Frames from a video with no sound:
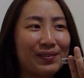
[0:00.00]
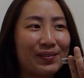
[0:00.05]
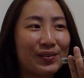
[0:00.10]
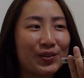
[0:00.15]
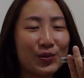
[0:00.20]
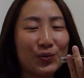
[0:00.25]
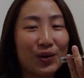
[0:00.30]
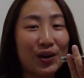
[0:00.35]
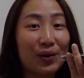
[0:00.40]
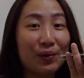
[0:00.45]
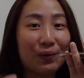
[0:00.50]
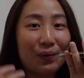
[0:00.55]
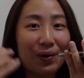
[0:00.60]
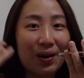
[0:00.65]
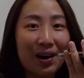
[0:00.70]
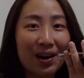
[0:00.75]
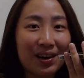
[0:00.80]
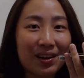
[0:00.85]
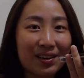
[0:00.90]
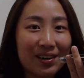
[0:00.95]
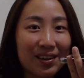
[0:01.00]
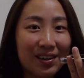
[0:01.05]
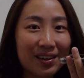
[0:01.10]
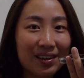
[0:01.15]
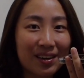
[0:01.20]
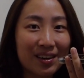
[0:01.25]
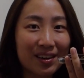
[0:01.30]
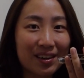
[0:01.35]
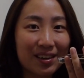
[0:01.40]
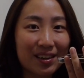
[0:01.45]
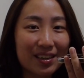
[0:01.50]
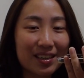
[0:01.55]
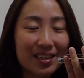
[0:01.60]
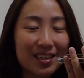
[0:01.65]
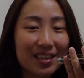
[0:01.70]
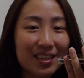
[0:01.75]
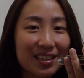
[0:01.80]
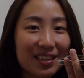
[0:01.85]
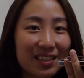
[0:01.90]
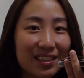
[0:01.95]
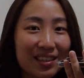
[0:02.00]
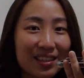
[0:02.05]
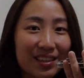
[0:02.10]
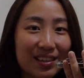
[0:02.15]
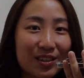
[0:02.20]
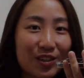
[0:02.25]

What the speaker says: Do I want to